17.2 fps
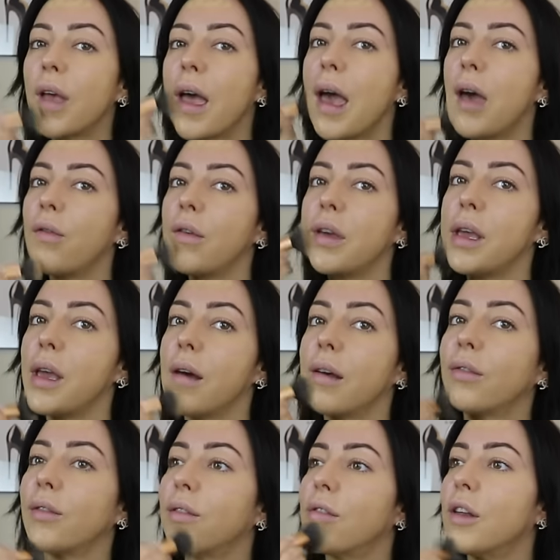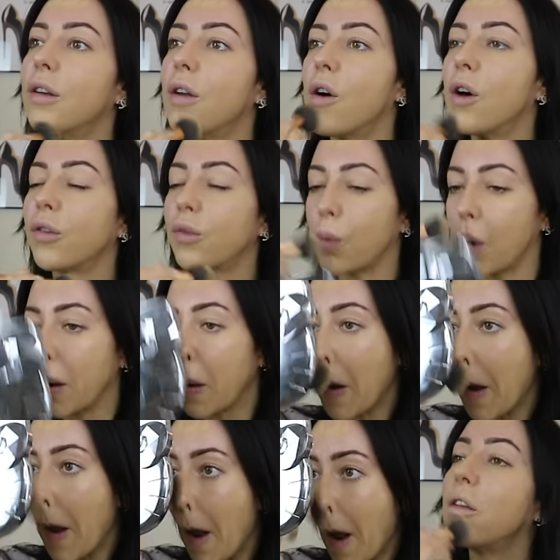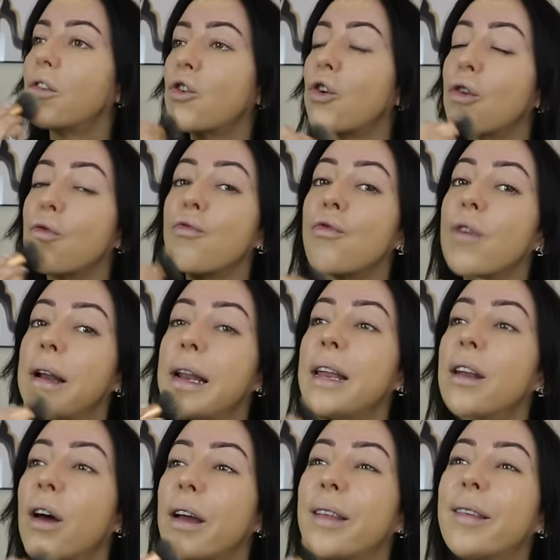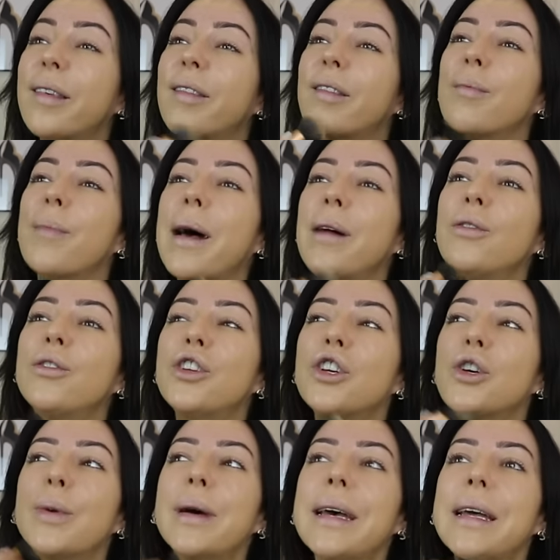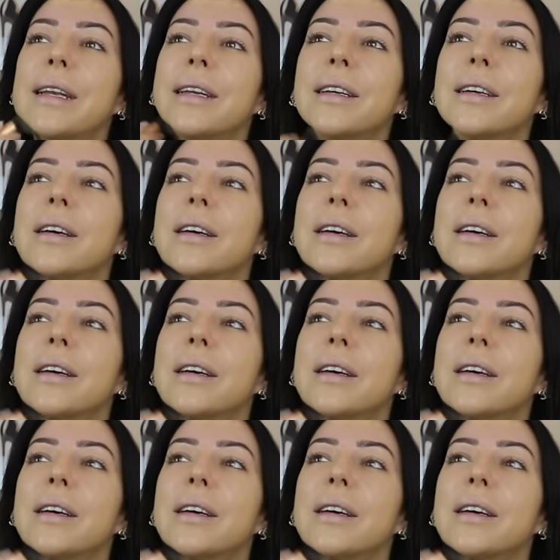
heavy as the NARS one. It's got a really nice smell to it.